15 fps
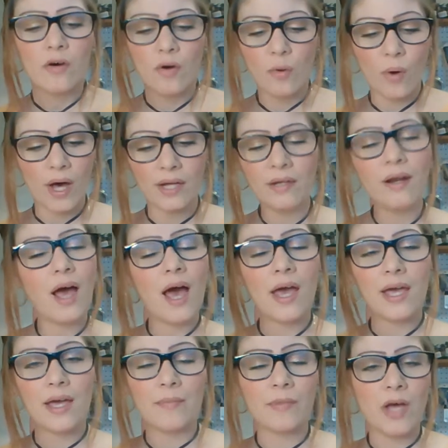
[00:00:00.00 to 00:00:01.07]
1, I
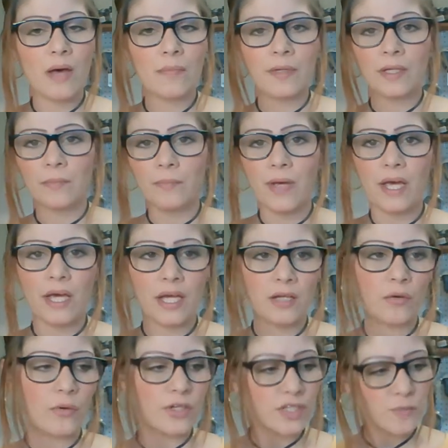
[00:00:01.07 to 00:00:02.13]
am not being paid
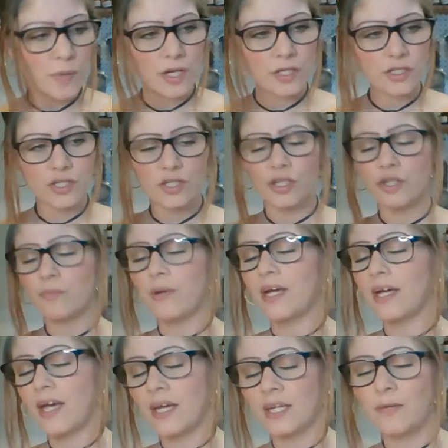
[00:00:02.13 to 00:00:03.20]
or sponsored by
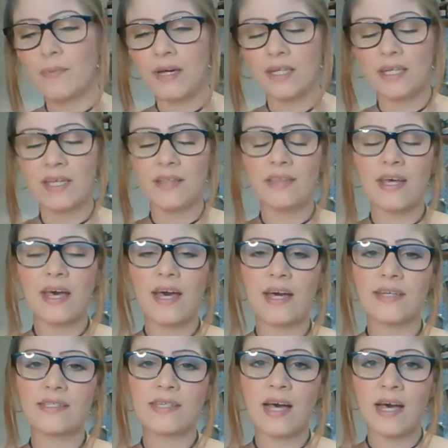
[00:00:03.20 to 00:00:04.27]
anybody
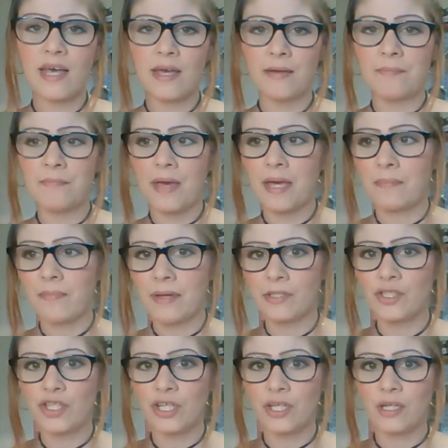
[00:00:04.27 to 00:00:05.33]
that I may
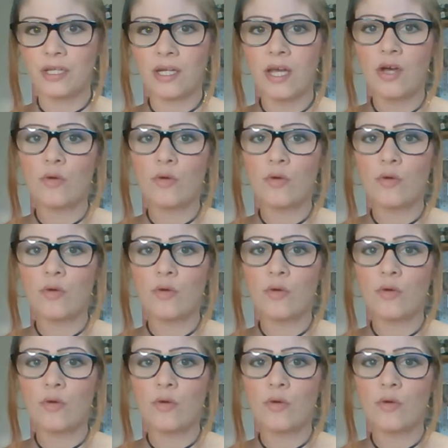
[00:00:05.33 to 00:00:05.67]
mention,